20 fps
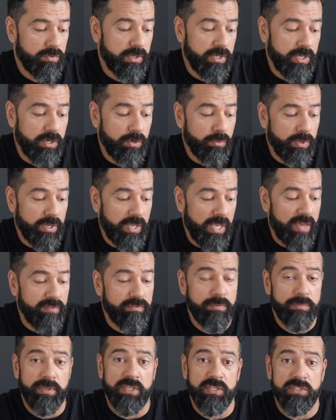where here we
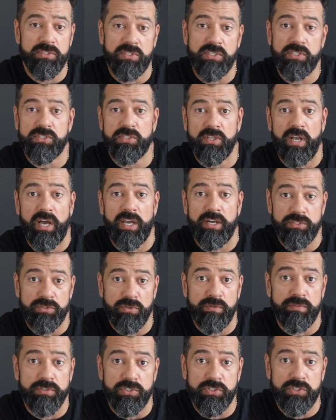have it because this lot
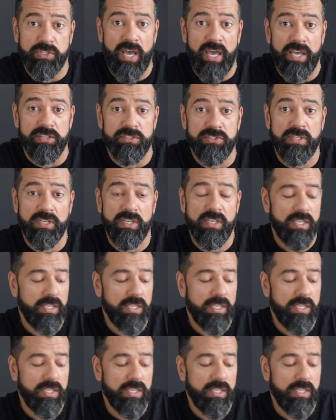is oversized.